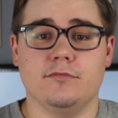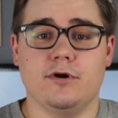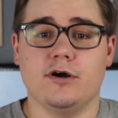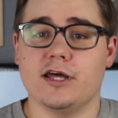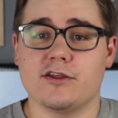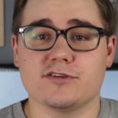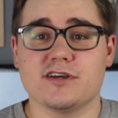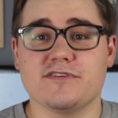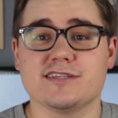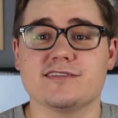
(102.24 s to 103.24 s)
all that other
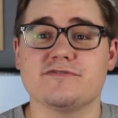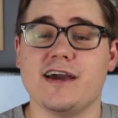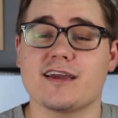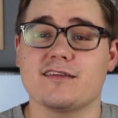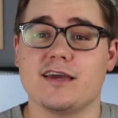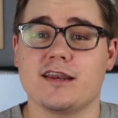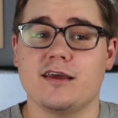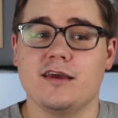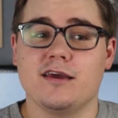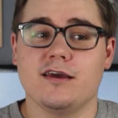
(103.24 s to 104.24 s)
stuff, is the fact that
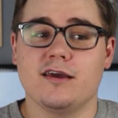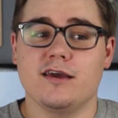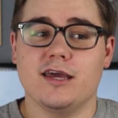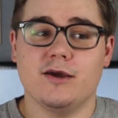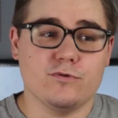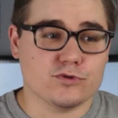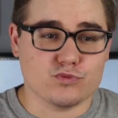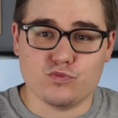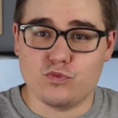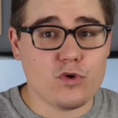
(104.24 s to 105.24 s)
it was
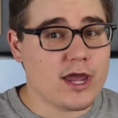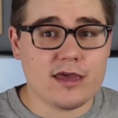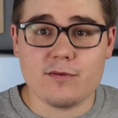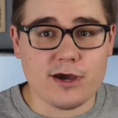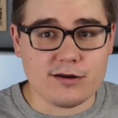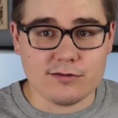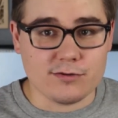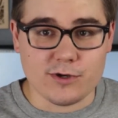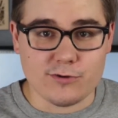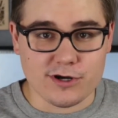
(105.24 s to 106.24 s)
way better
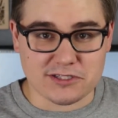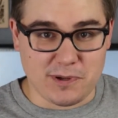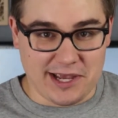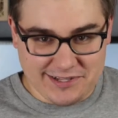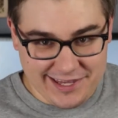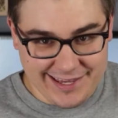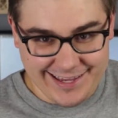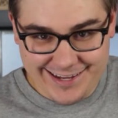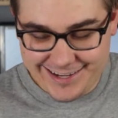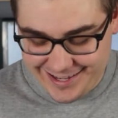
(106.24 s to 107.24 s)
than we were expecting.
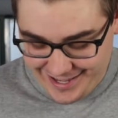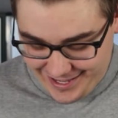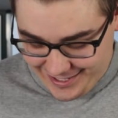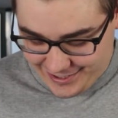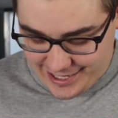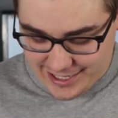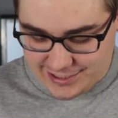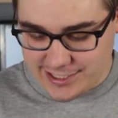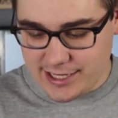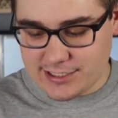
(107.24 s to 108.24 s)
Like,
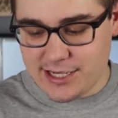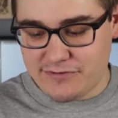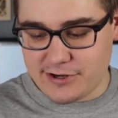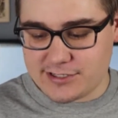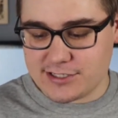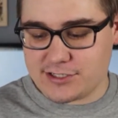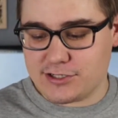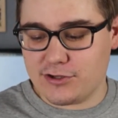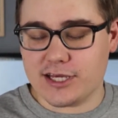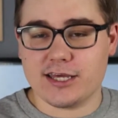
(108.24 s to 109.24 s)
take for instance,
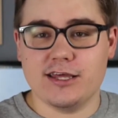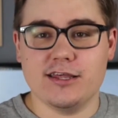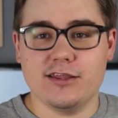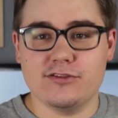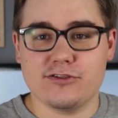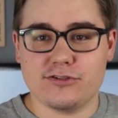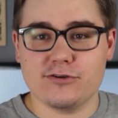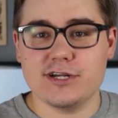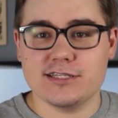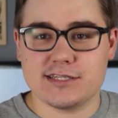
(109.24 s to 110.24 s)
so like the
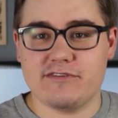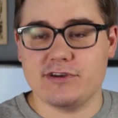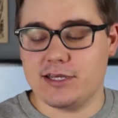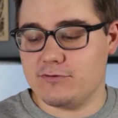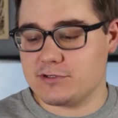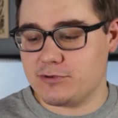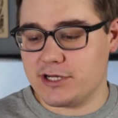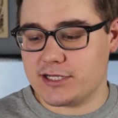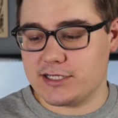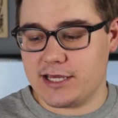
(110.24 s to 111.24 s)
3070 was
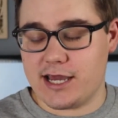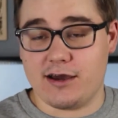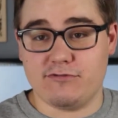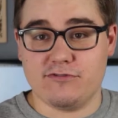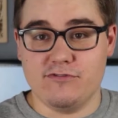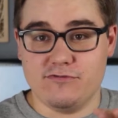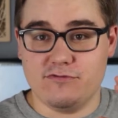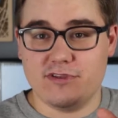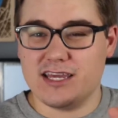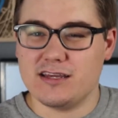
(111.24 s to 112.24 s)
predicted to have
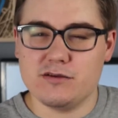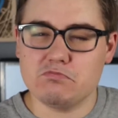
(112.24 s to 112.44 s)
like